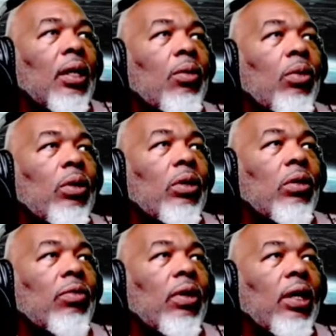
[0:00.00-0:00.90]
I
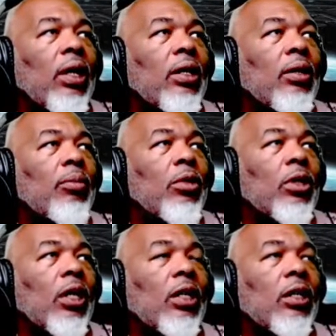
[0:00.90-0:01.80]
wonder if I had
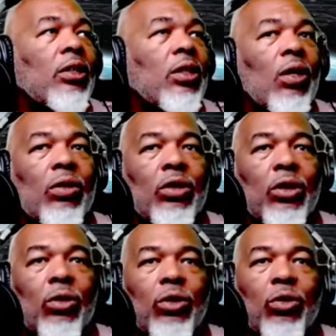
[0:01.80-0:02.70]
any I, it's called
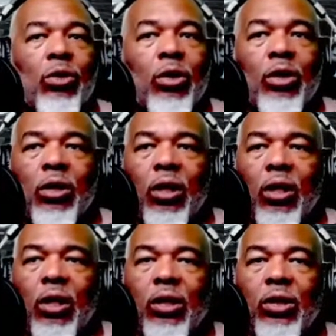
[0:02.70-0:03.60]
social
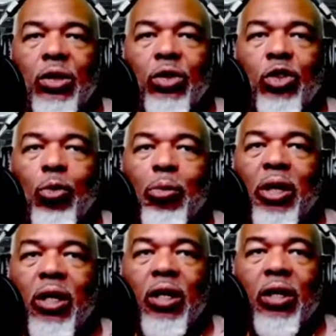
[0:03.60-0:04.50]
Social
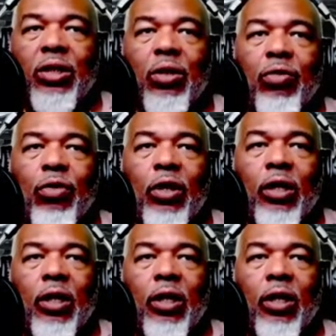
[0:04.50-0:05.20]
Media is Good for